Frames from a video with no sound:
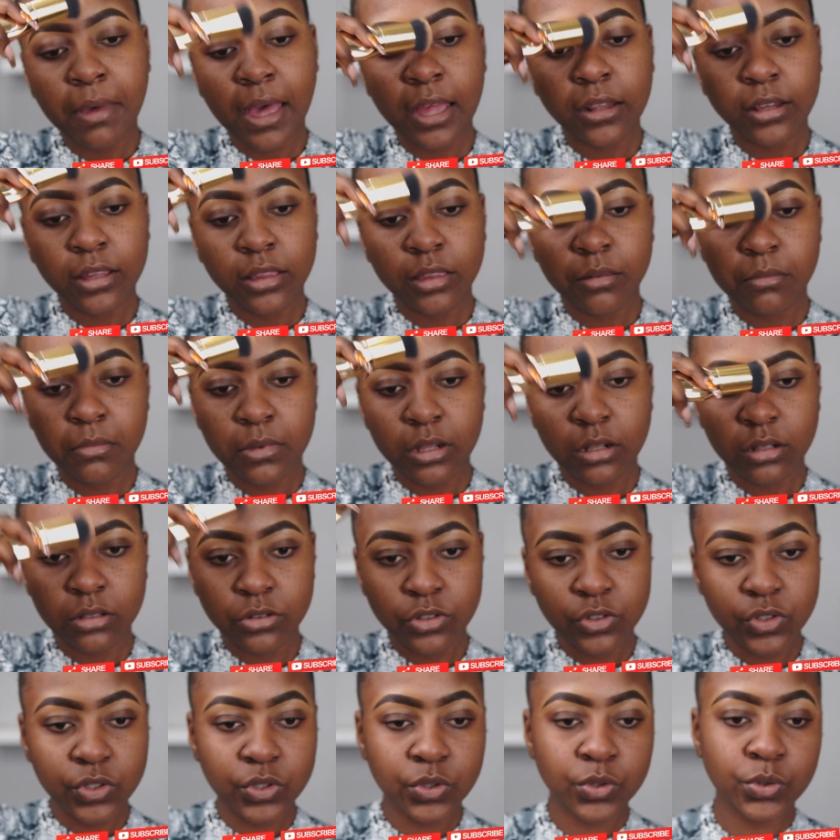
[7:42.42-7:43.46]
pat in the middle
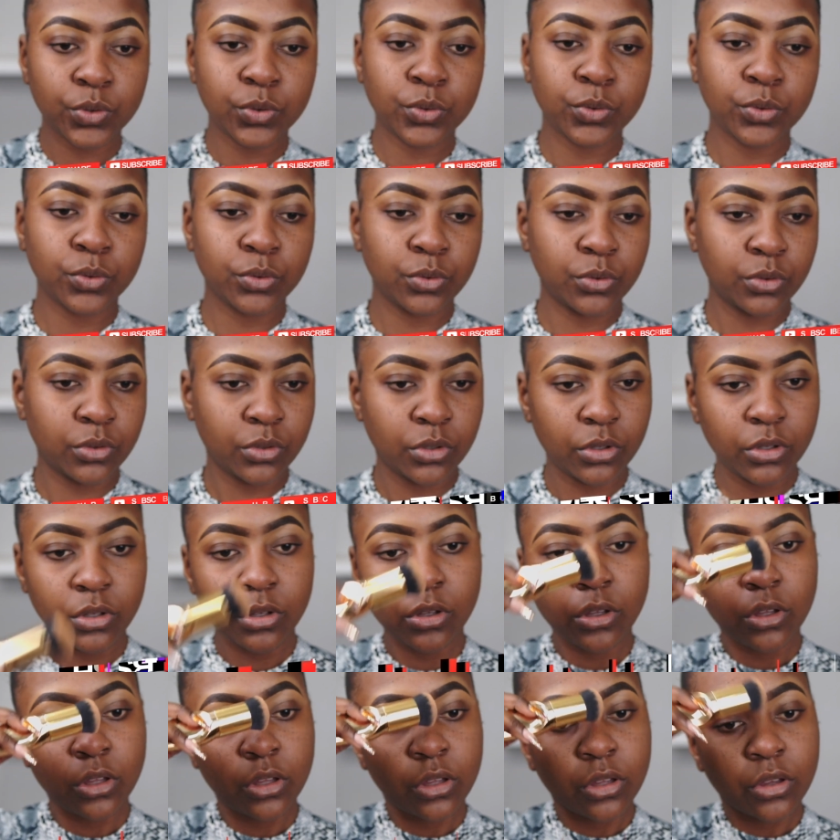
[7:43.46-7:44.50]
just to
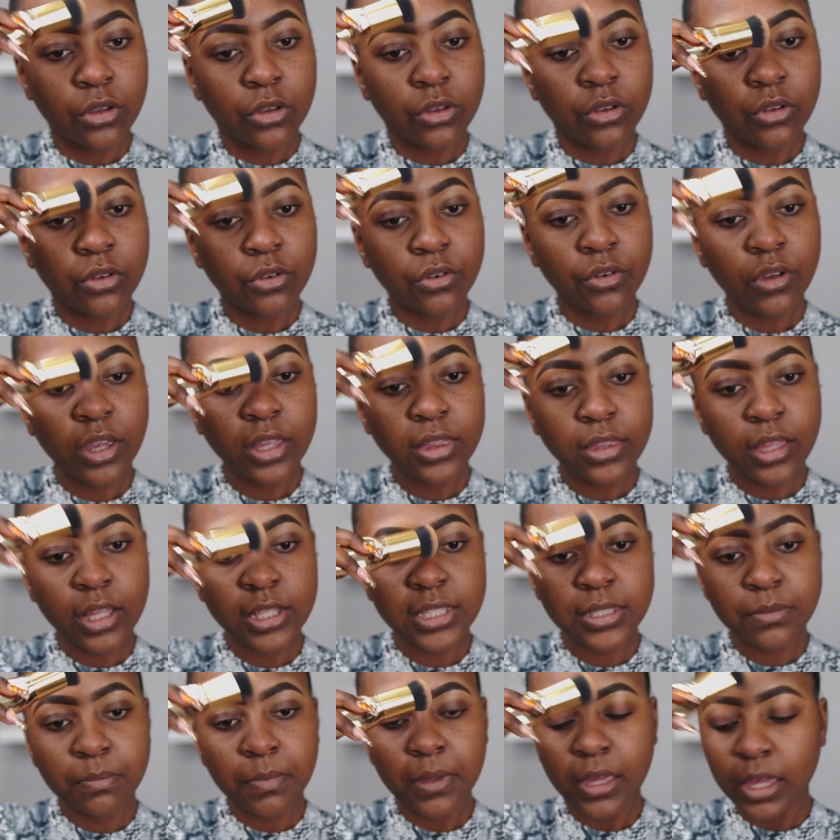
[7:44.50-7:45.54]
create
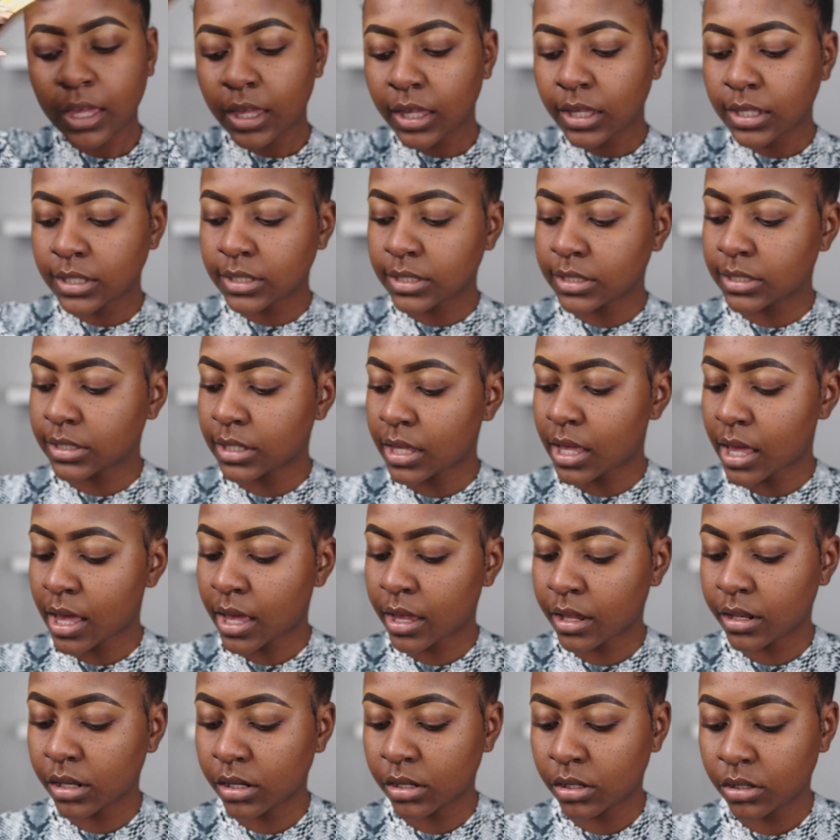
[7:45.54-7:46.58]
that space,
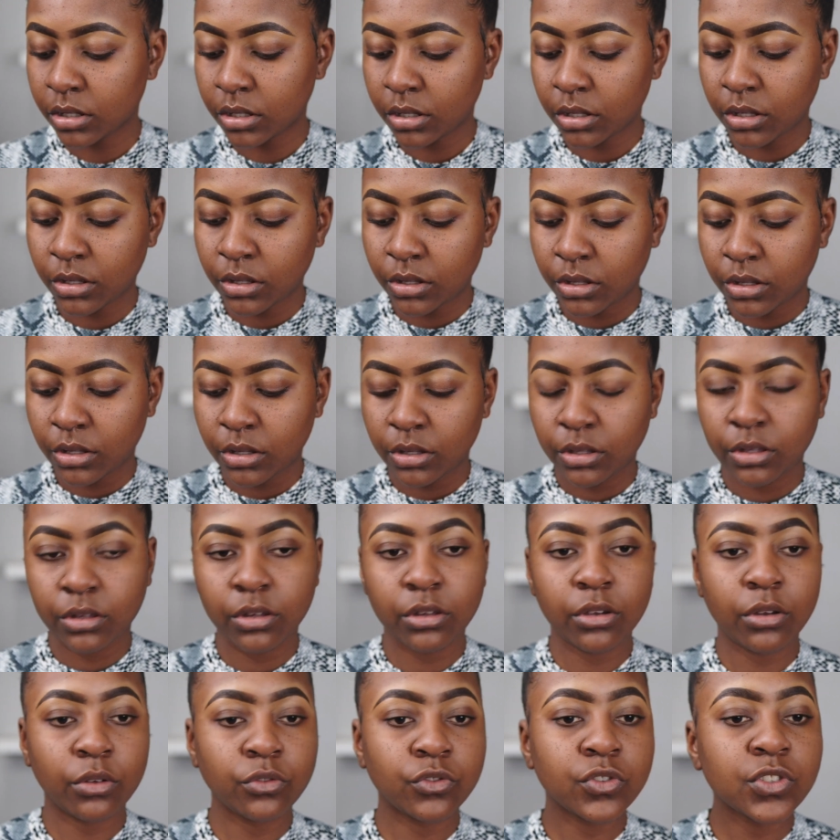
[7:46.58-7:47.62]
and
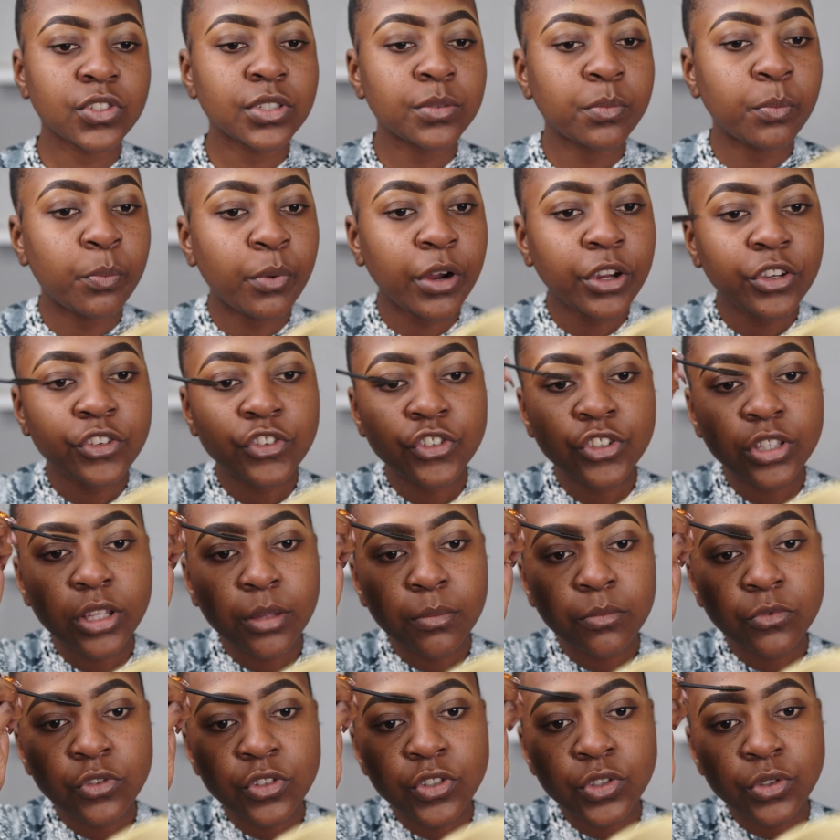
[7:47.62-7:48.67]
you know, just brush
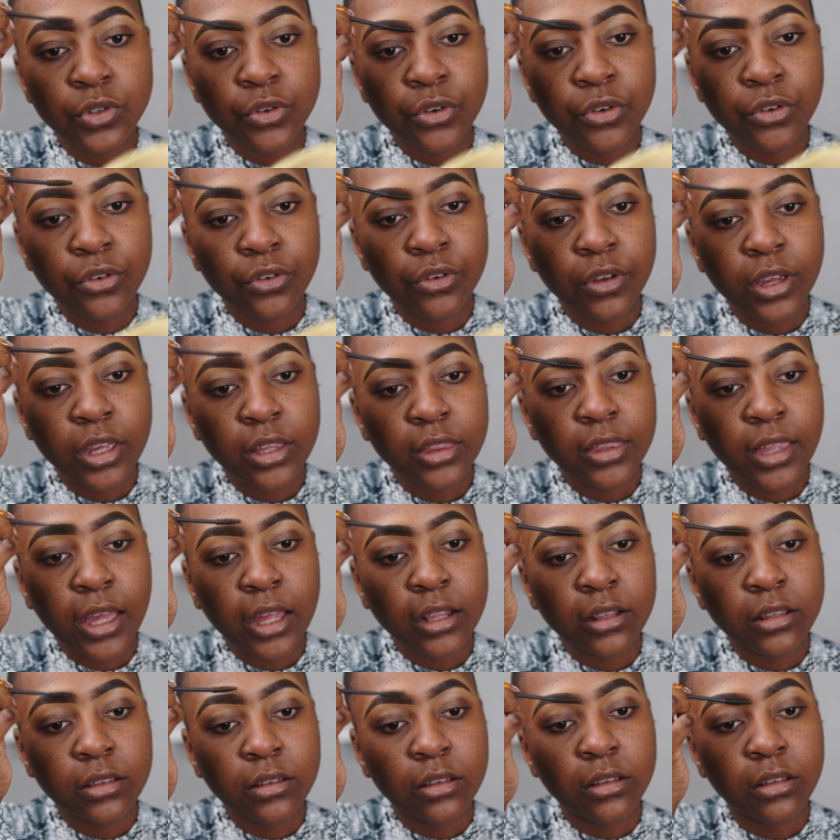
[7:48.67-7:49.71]
them just to create
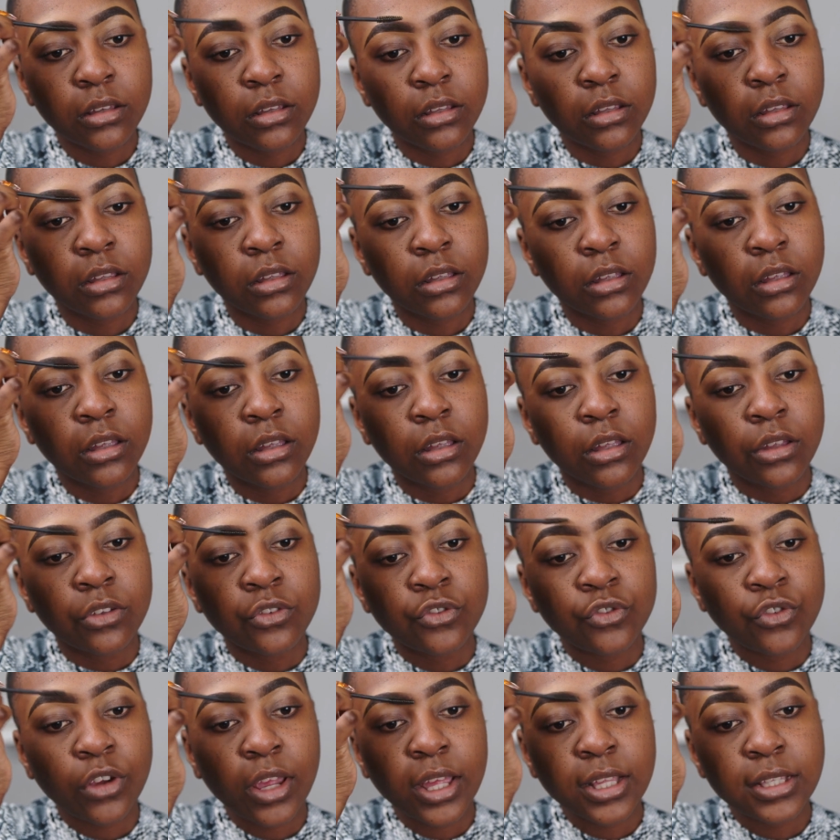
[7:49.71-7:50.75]
that
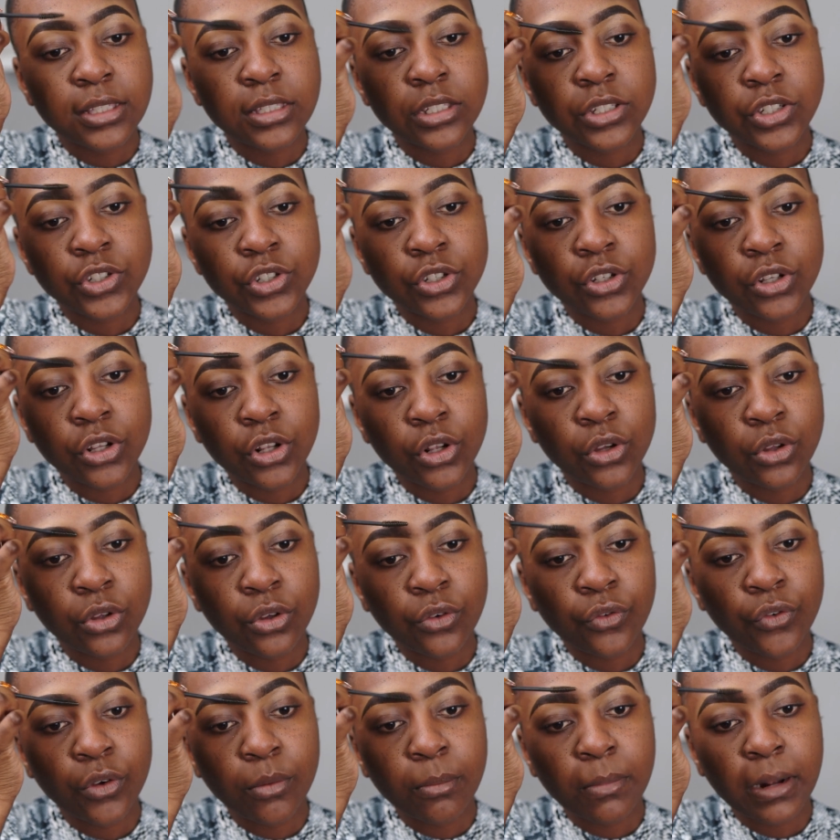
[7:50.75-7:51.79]
transition
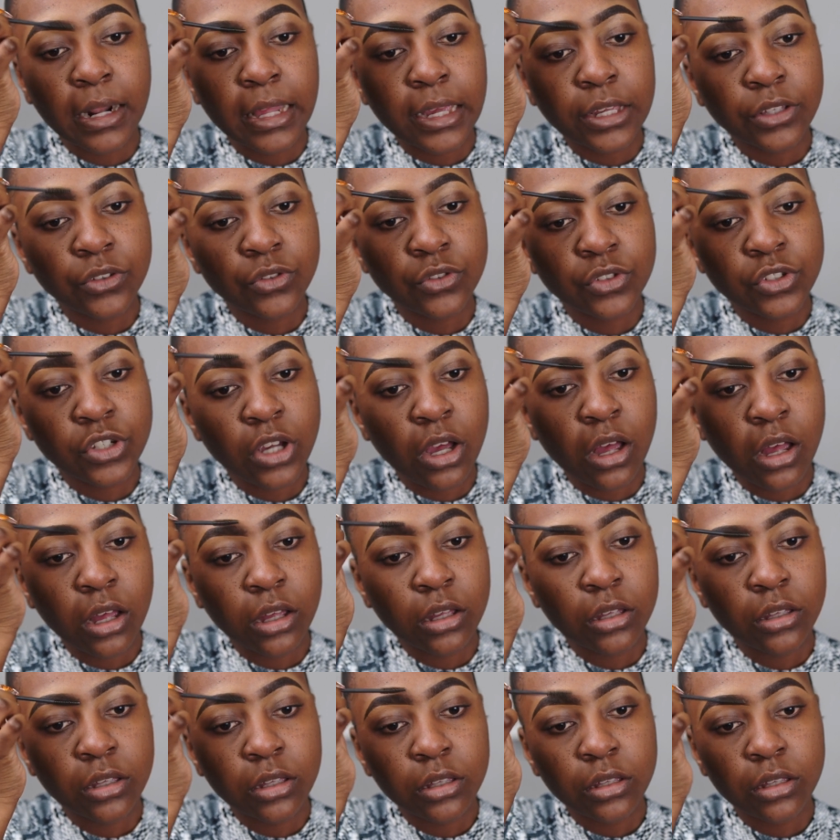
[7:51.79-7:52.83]
look from light to
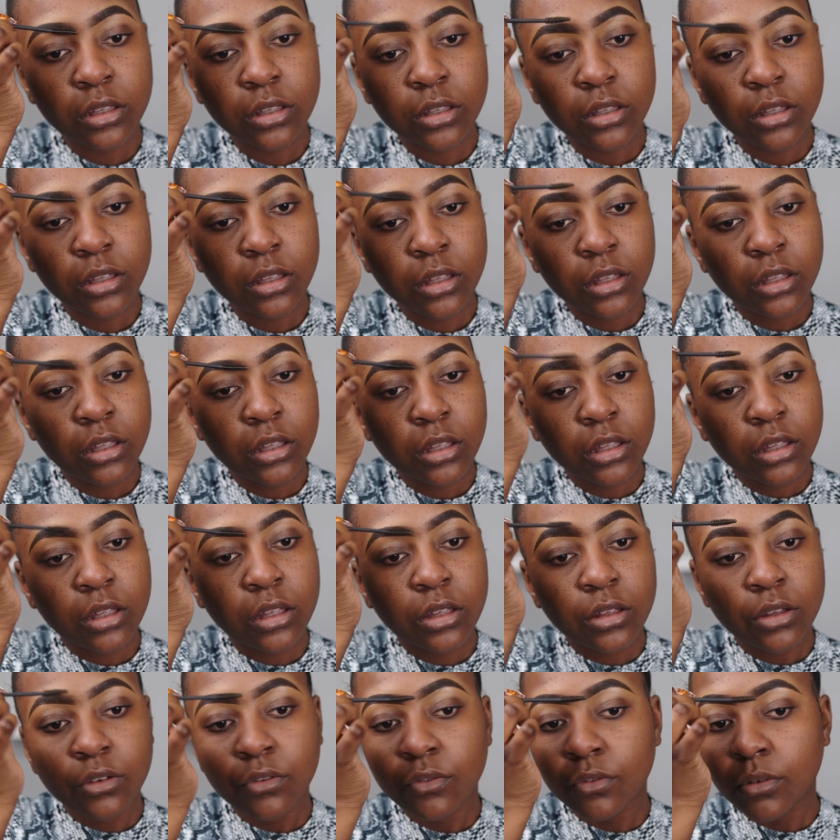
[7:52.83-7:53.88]
dark
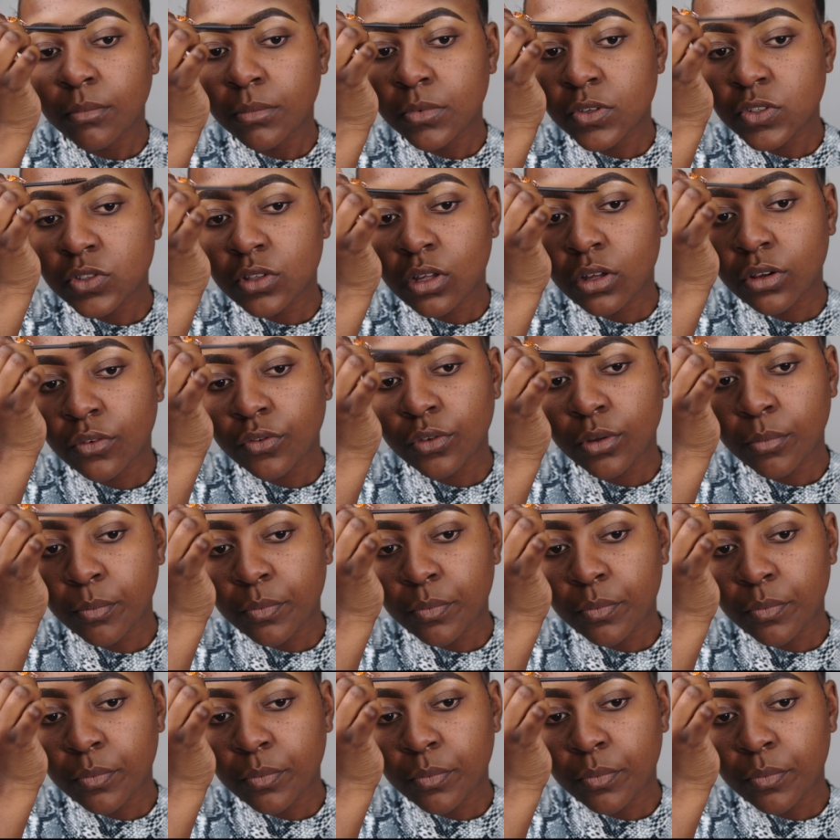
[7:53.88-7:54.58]
from the start of